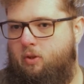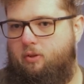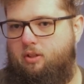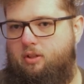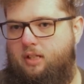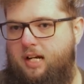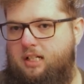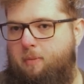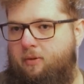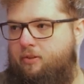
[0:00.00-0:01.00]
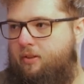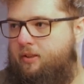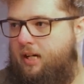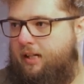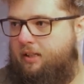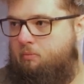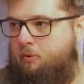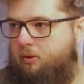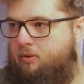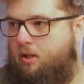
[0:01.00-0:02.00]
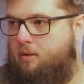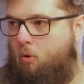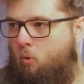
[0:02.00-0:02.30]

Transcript: got state-sponsored attacks real time,